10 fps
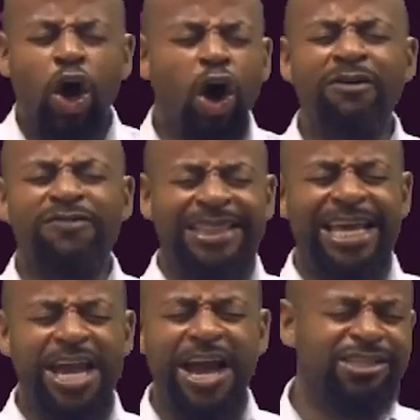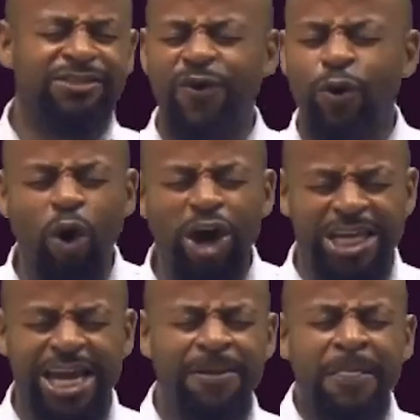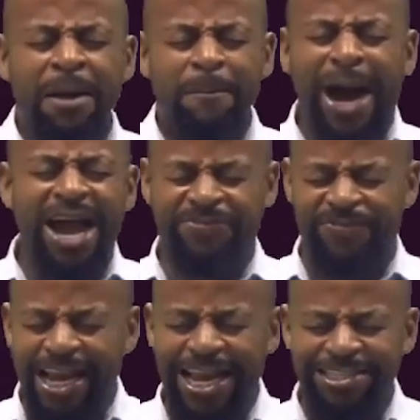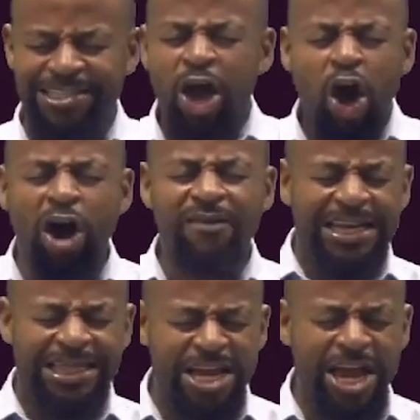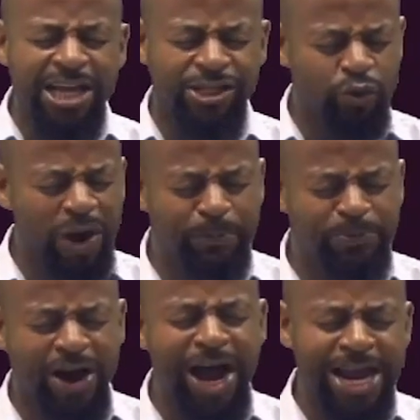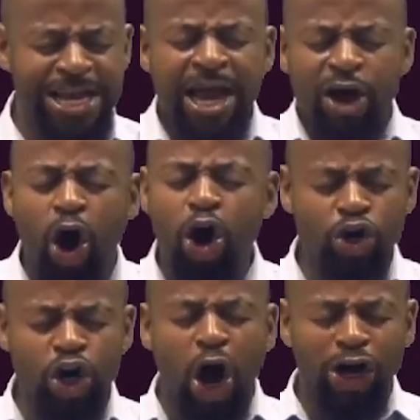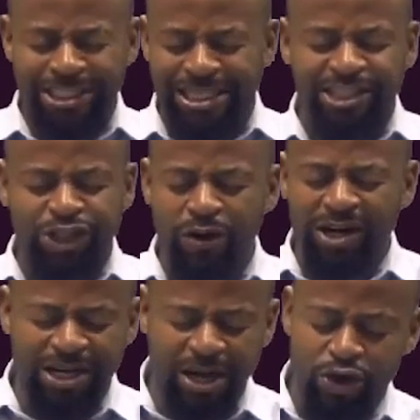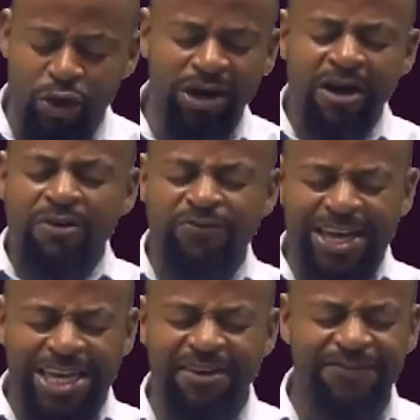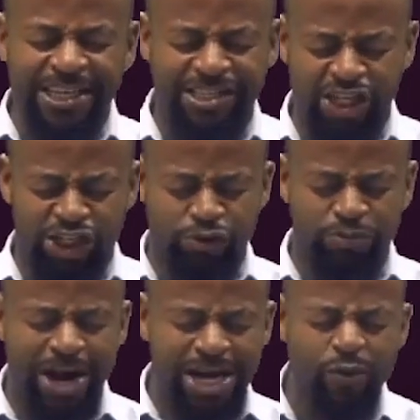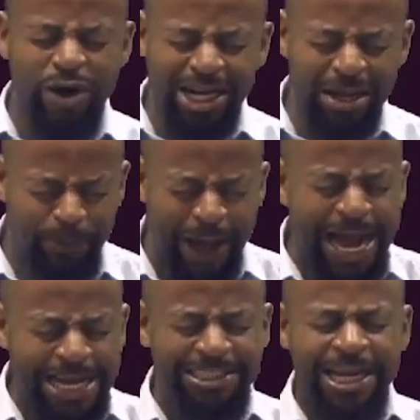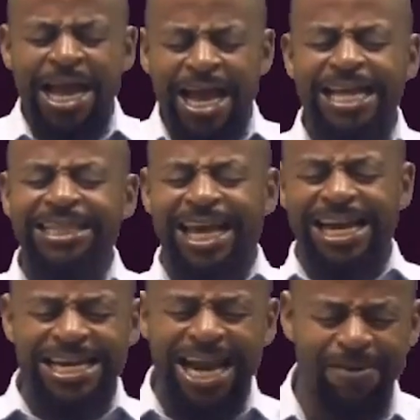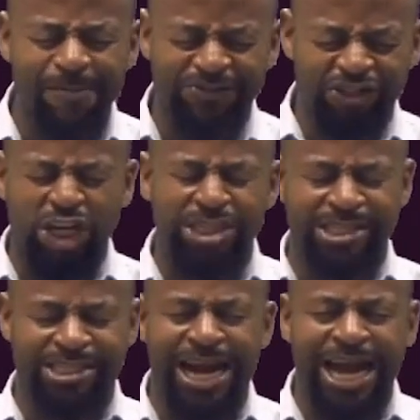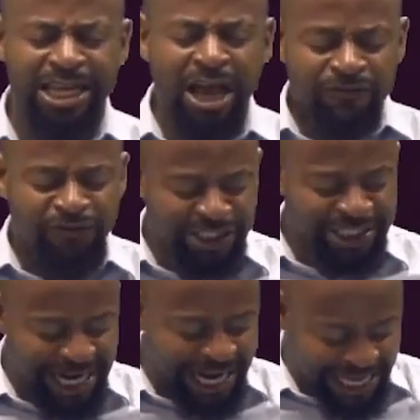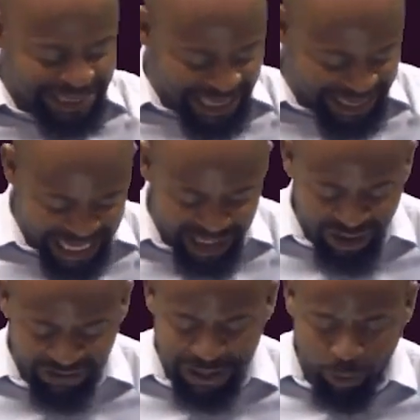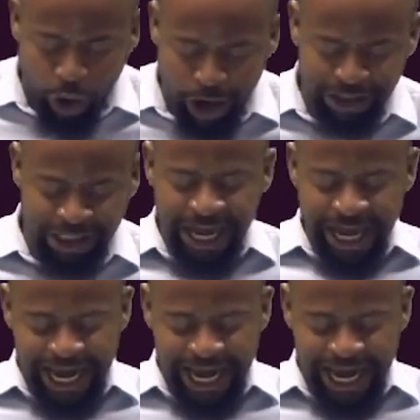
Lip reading: fight over the years, for working by feelings over the years. We pray, oh Lord, that you'll forgive us this morning. We repent in the name of Jesus Christ for dragging the things of the world